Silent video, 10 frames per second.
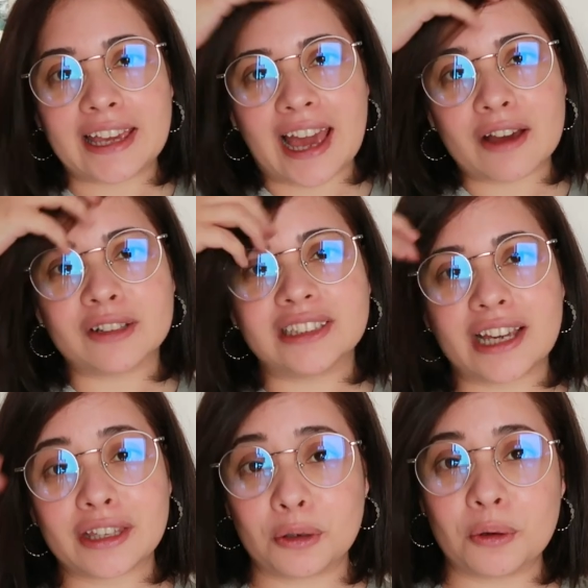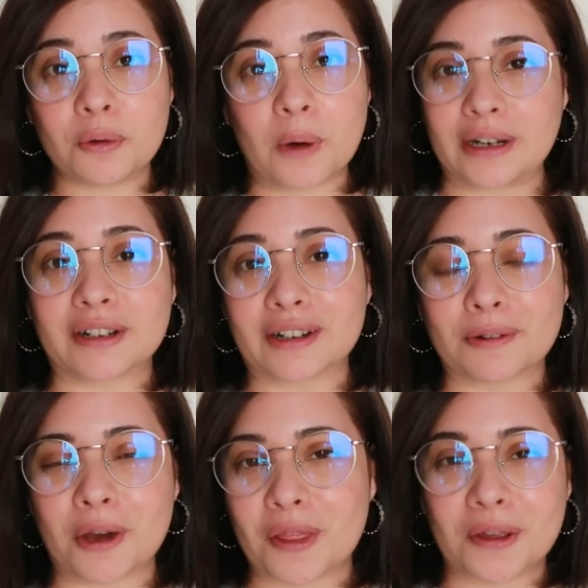I'll let you wonder
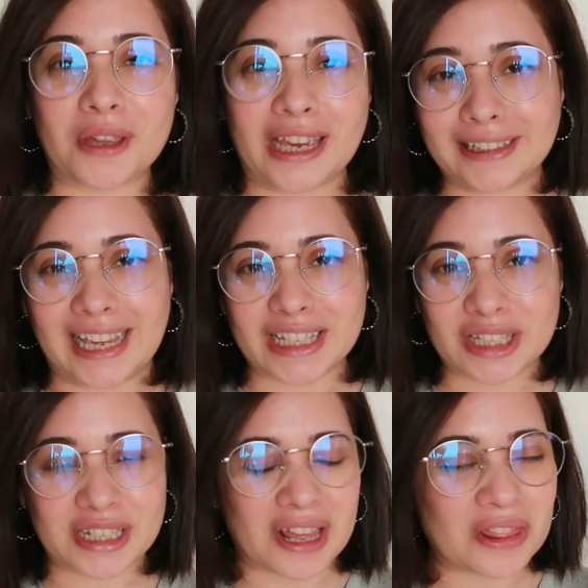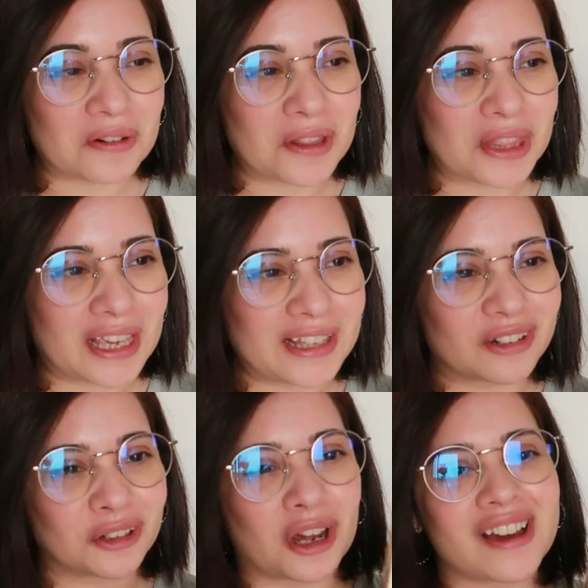whether they get together in the end
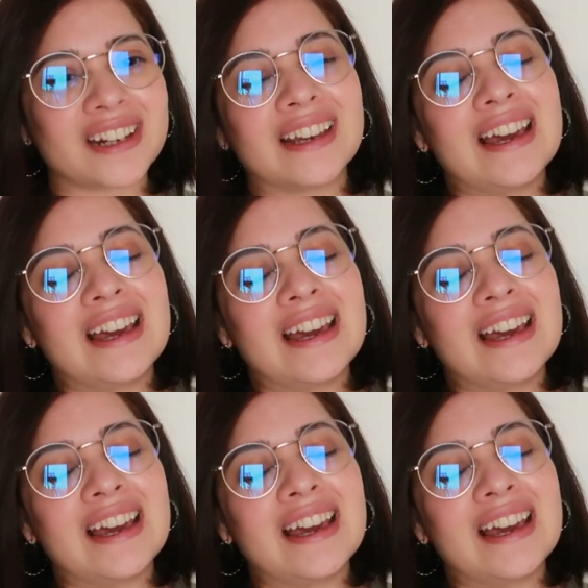or not.